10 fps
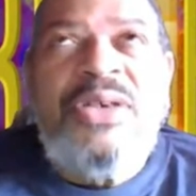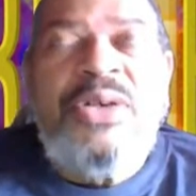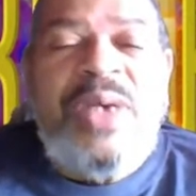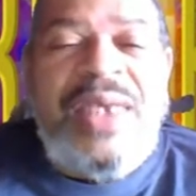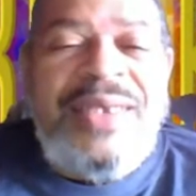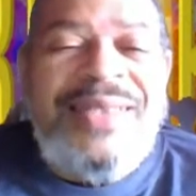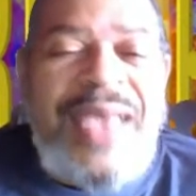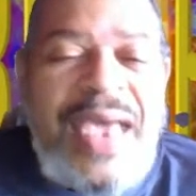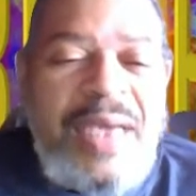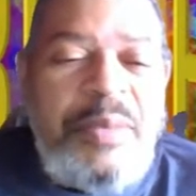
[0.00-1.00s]
who is
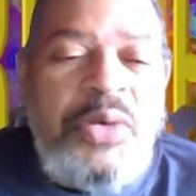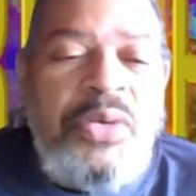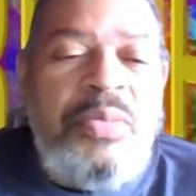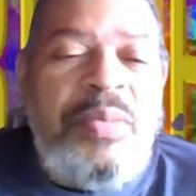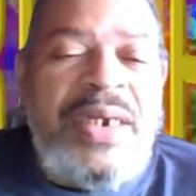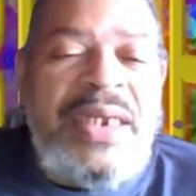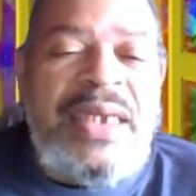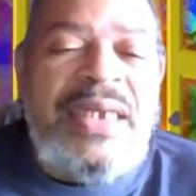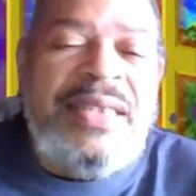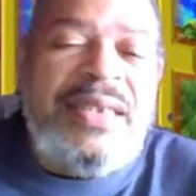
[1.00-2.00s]
able, but
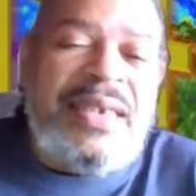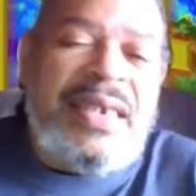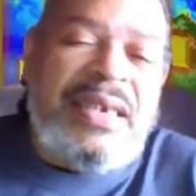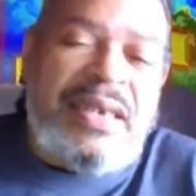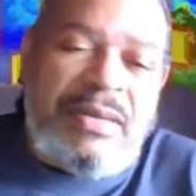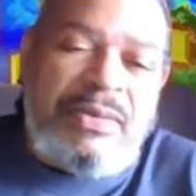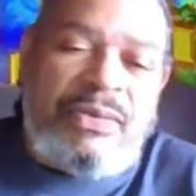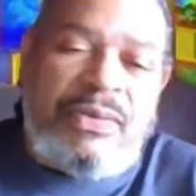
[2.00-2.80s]
he is attentive.